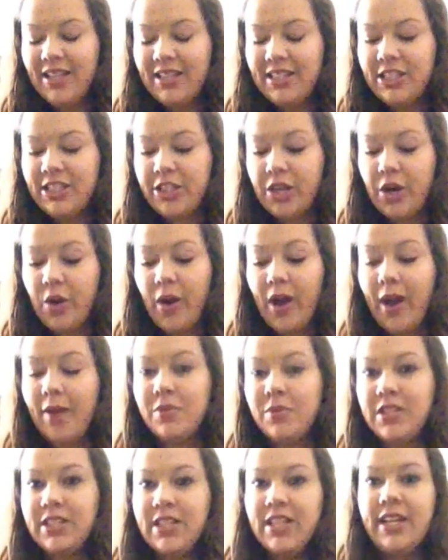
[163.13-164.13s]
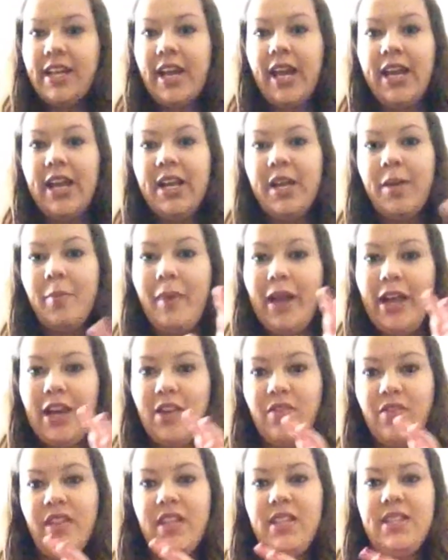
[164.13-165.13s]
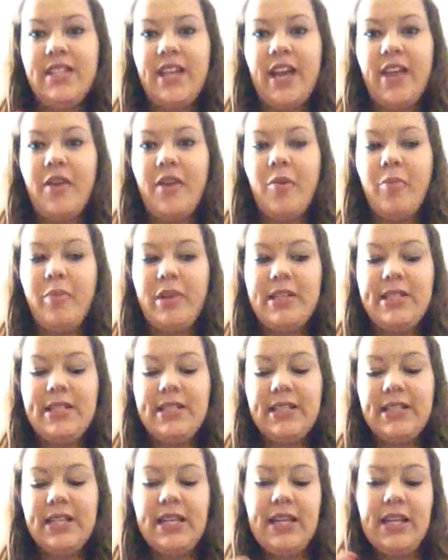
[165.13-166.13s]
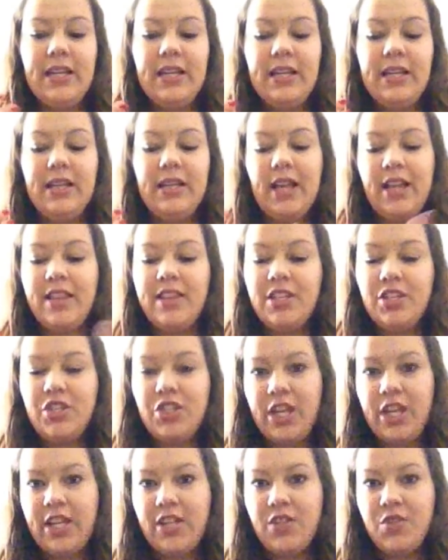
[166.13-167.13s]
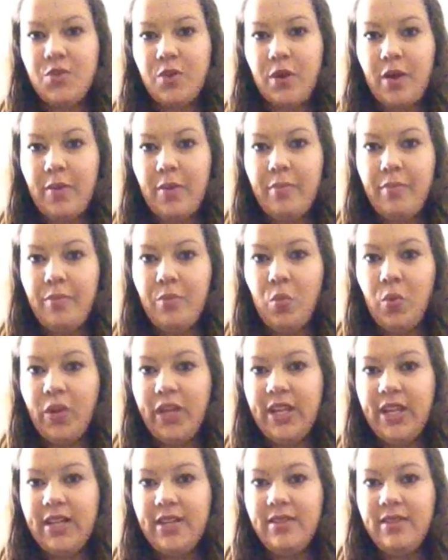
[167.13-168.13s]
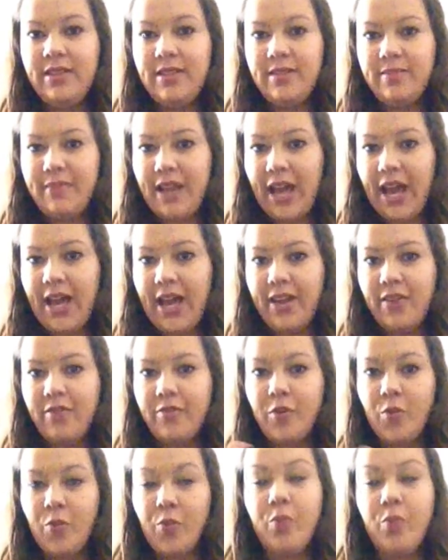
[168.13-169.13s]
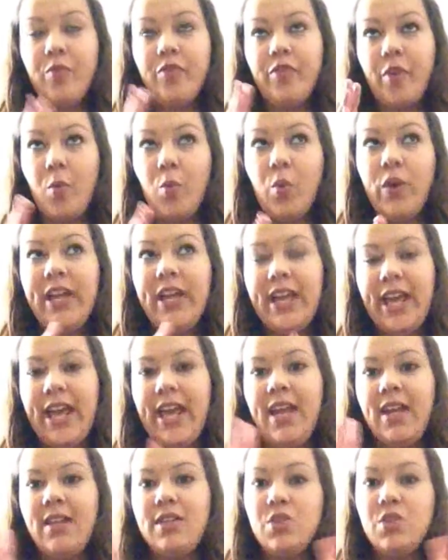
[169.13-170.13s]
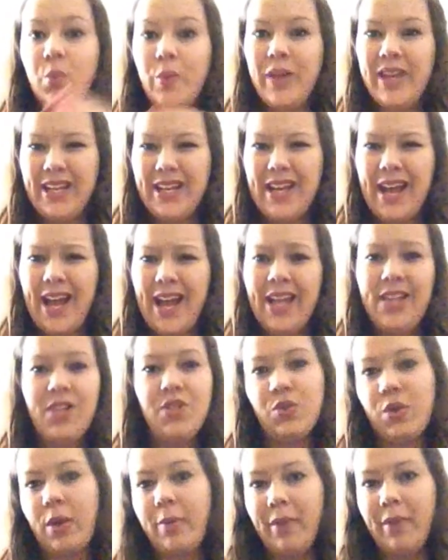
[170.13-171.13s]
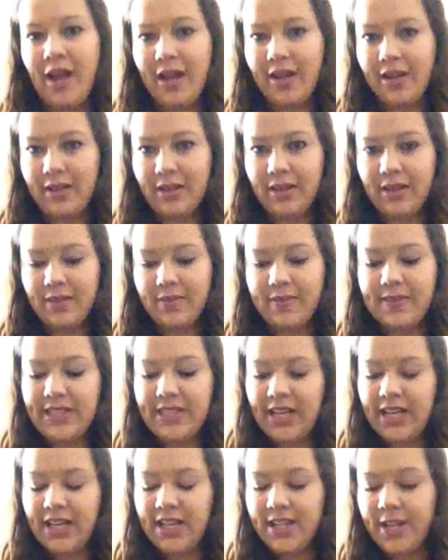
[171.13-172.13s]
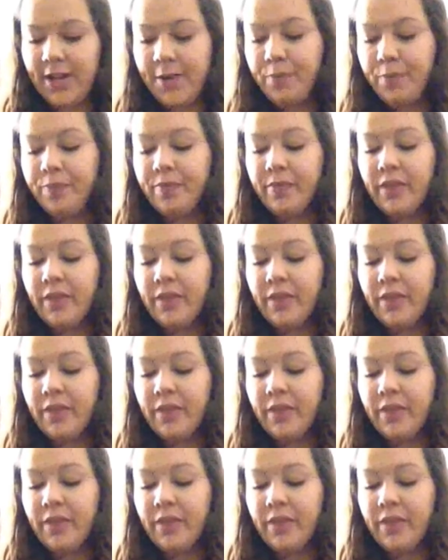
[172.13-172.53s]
So I'm just going to kind of combine everything together. Basically, nothing changed from week 9, from week 8 to week 9, so I'm not going to say anything.